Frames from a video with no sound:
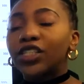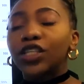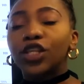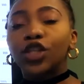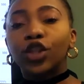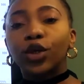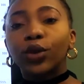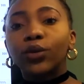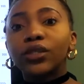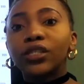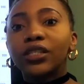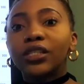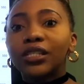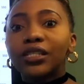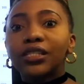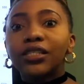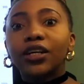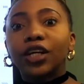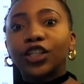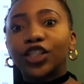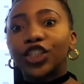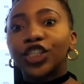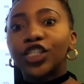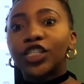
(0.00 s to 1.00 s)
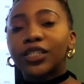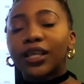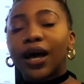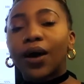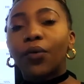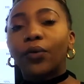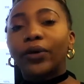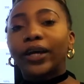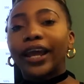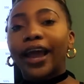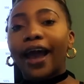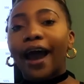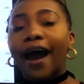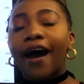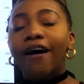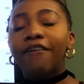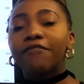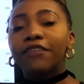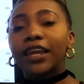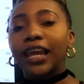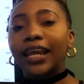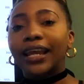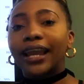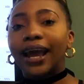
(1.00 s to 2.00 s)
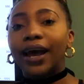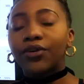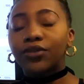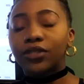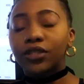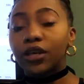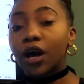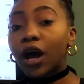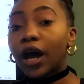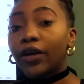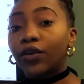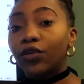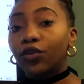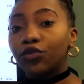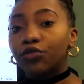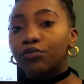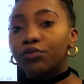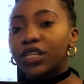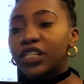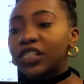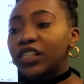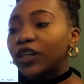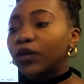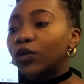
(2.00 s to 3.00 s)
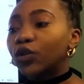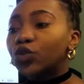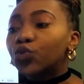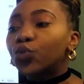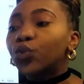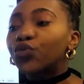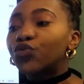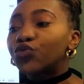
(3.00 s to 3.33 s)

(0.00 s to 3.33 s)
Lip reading: And those are discussions that we have in our sign-off meeting because we